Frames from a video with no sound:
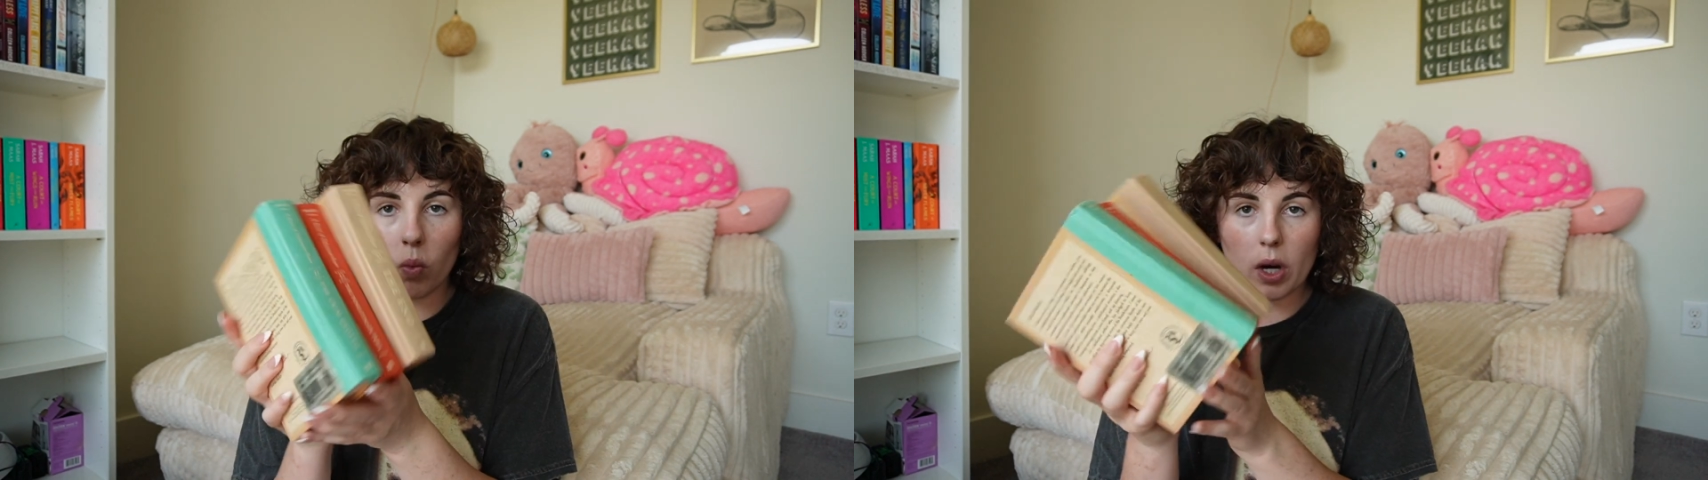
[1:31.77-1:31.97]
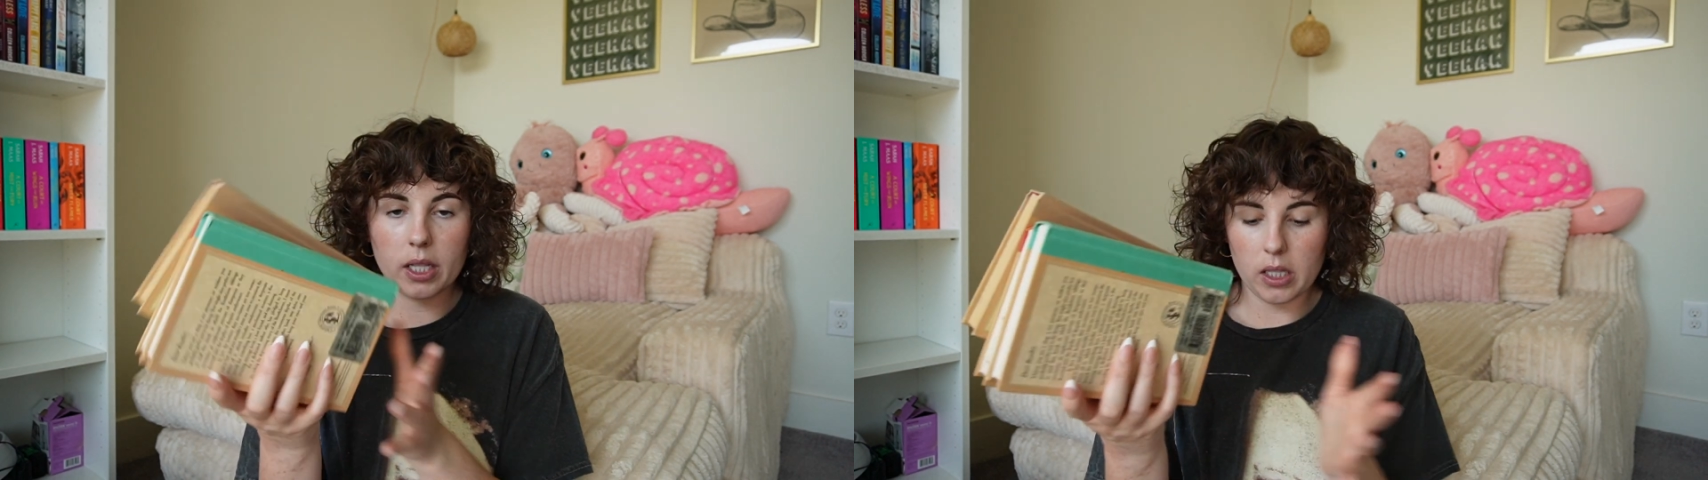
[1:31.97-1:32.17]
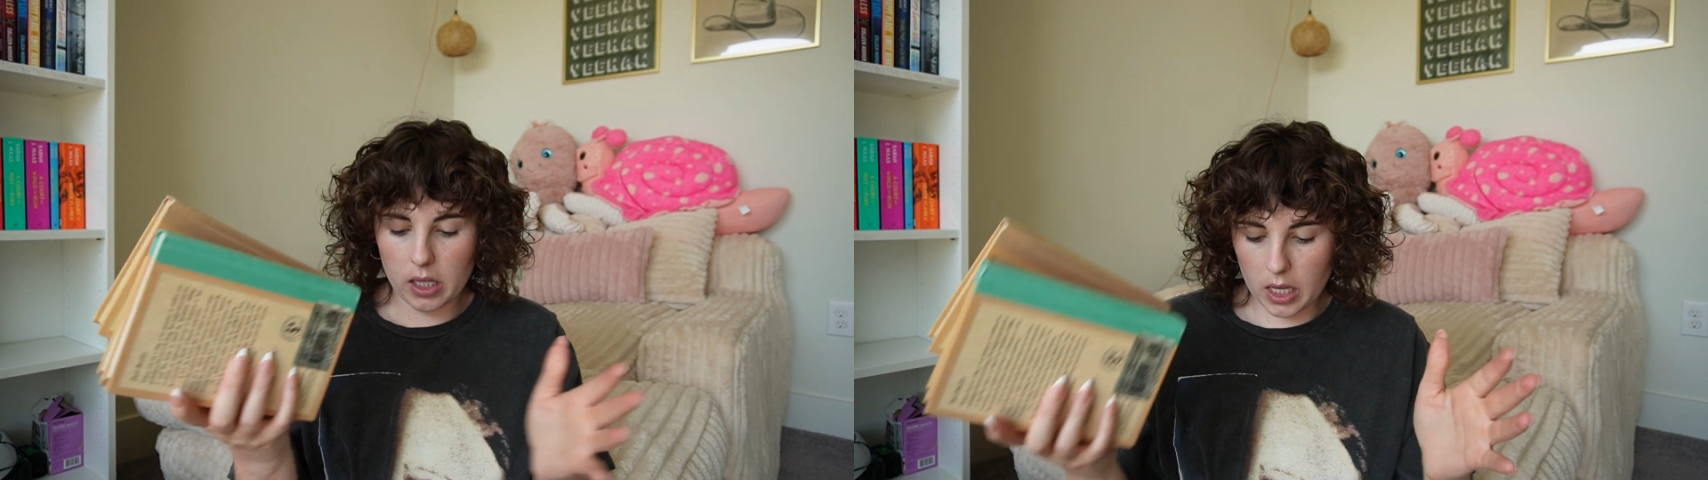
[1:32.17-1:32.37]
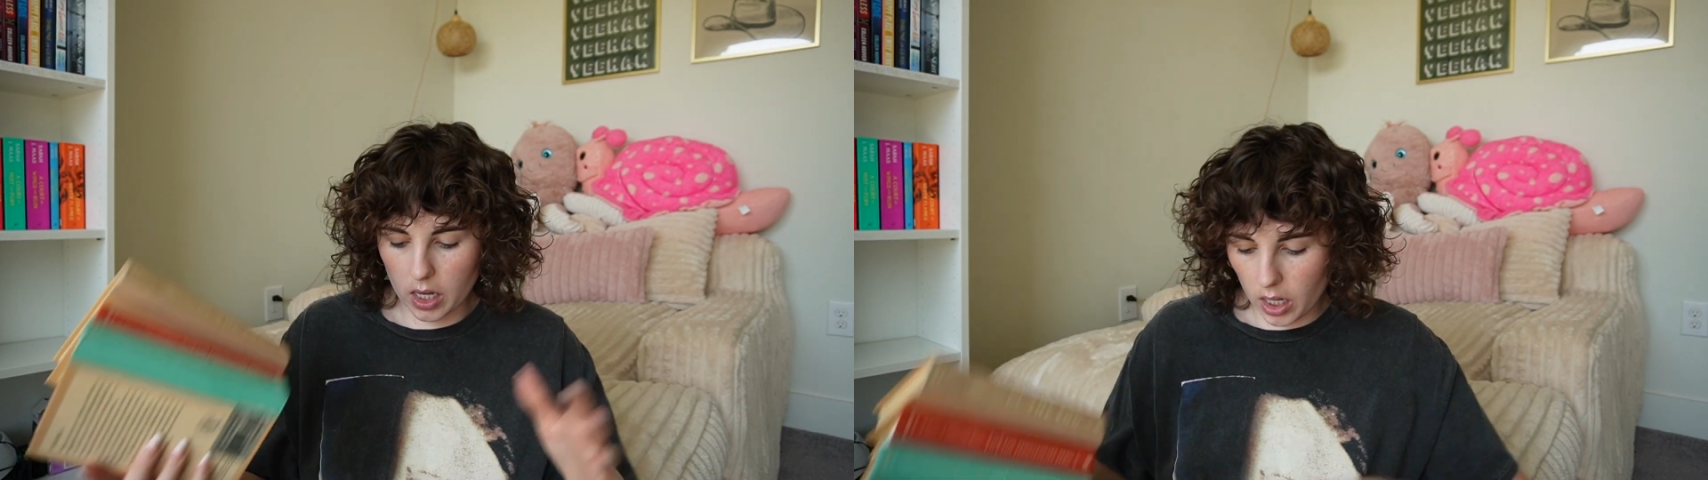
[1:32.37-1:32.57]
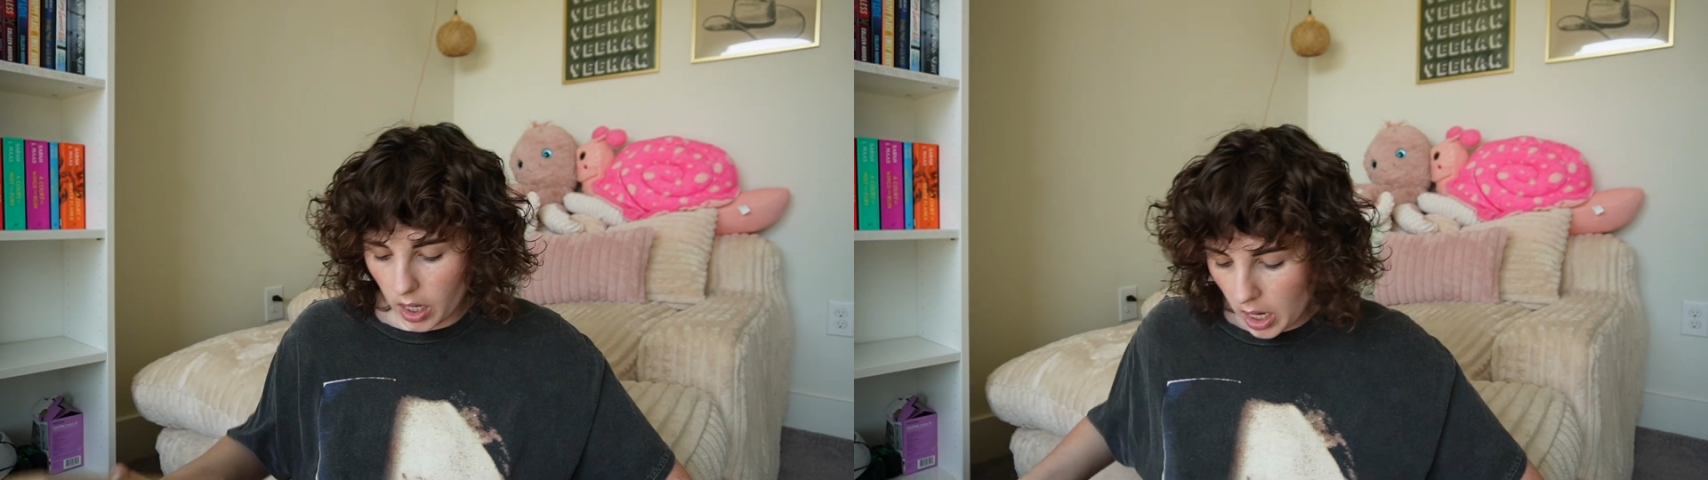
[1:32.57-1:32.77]
ones
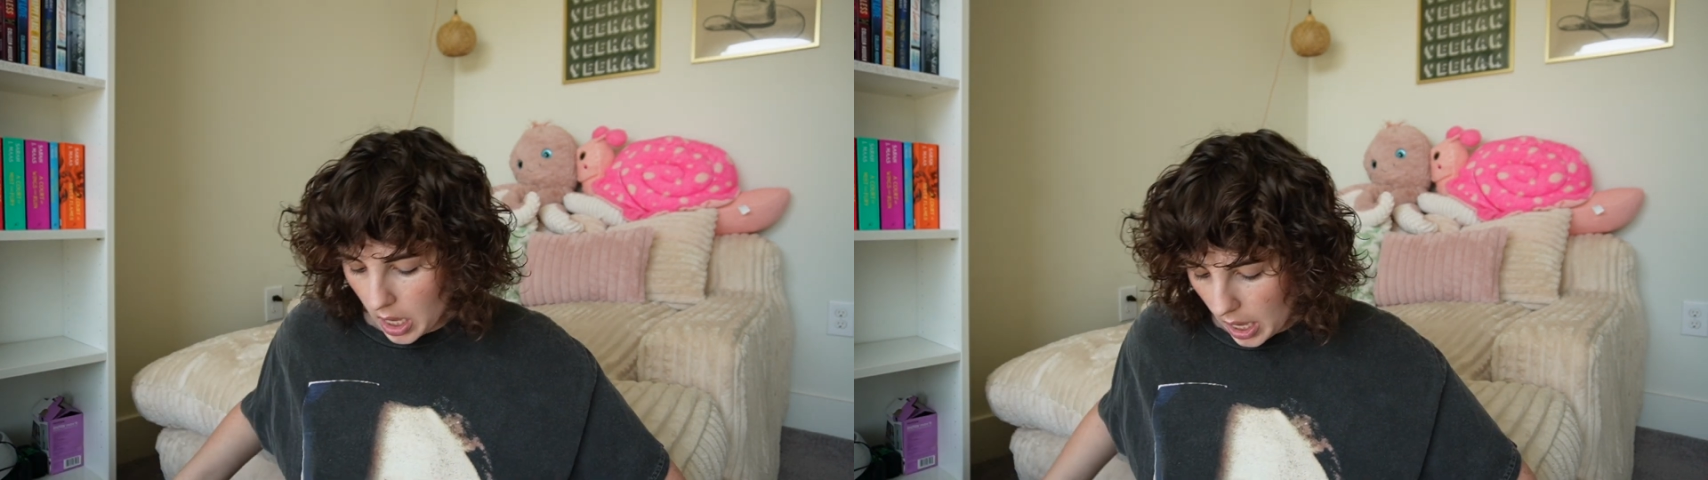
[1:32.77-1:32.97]
here,